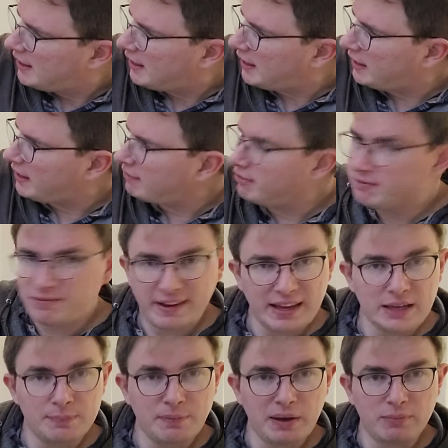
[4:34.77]
I have a
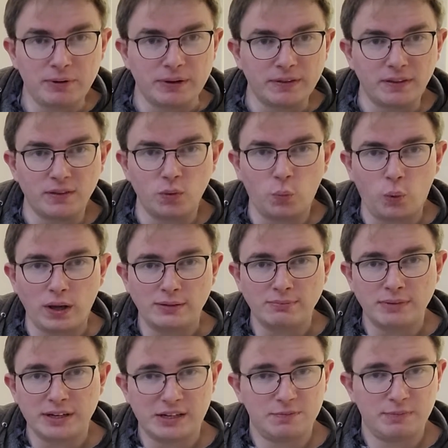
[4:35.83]
vague memory that the one
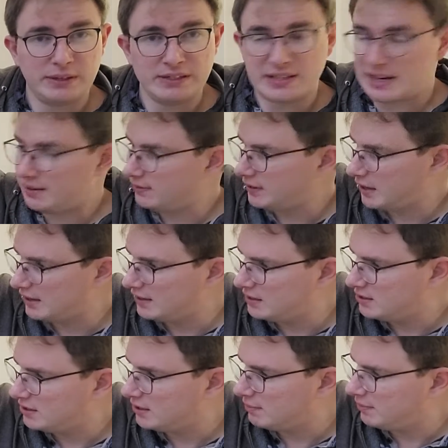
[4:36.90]
may have been down there
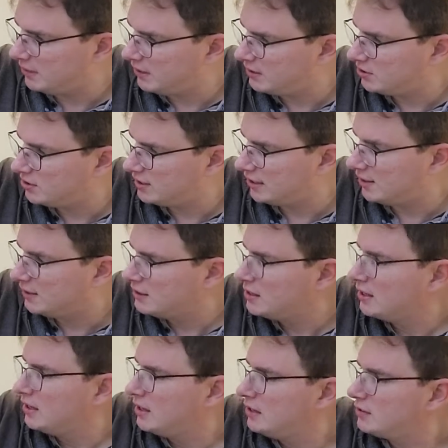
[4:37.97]
this time last year.
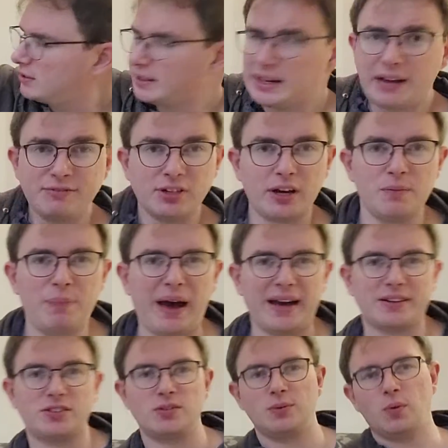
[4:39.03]
So I'm going to have to go
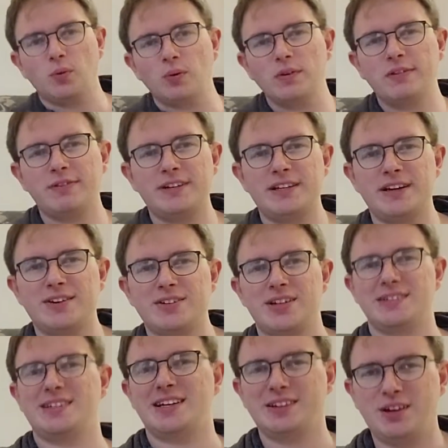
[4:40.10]
back to all the videos
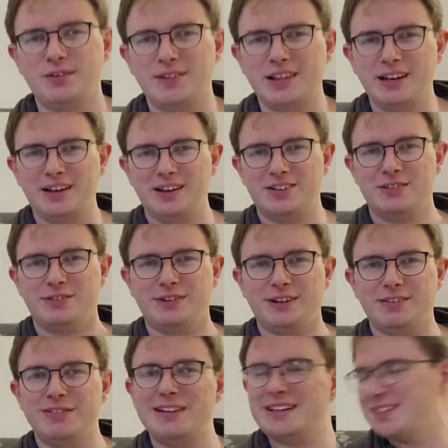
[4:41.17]
I've done over the last
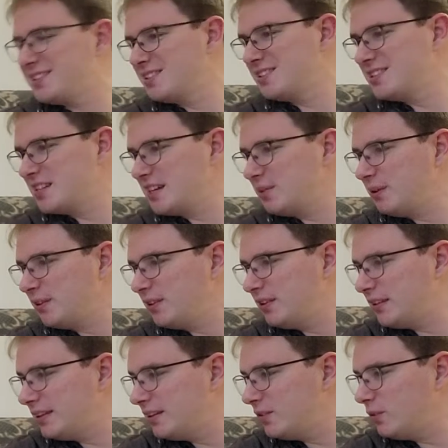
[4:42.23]
5 years and see
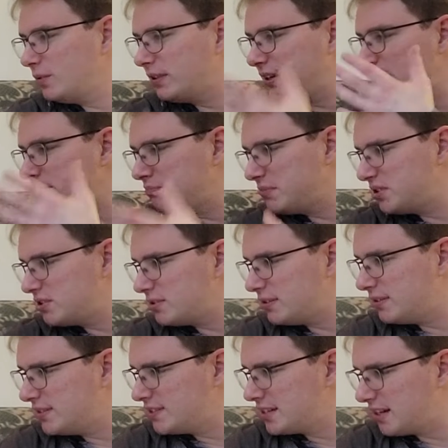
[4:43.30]
whether all the numbers are
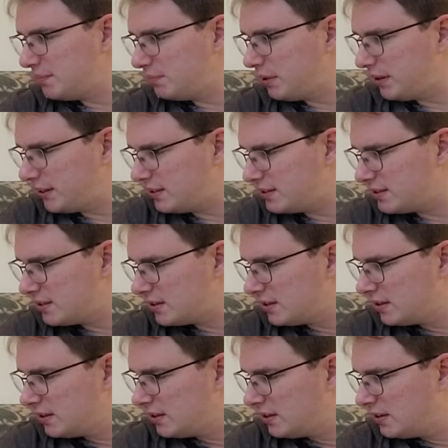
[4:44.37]
in the same place.
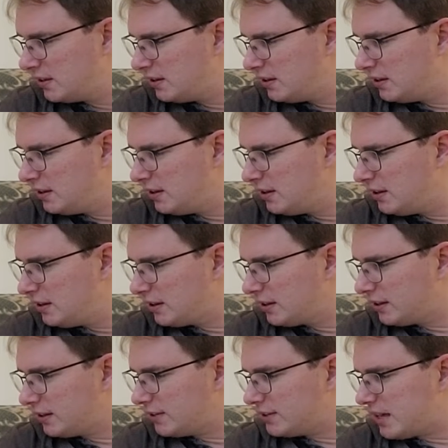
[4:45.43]

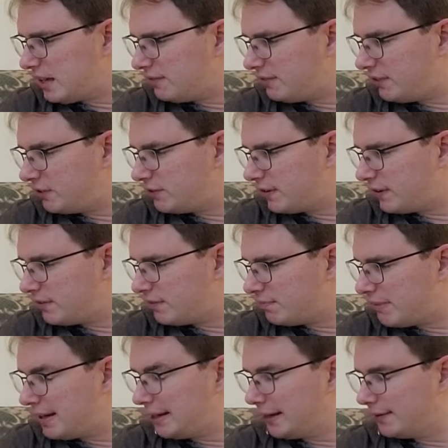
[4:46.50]
Because that feels very
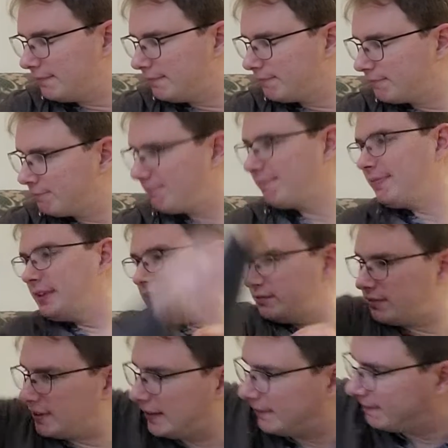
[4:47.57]
familiar.
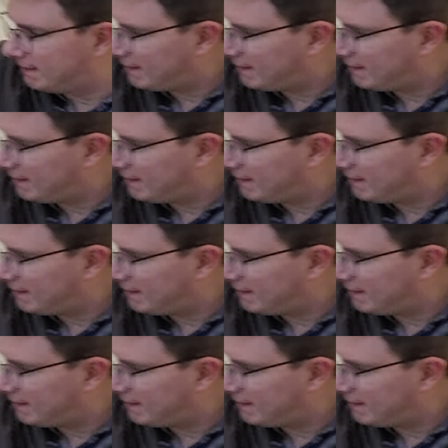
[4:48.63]
Right.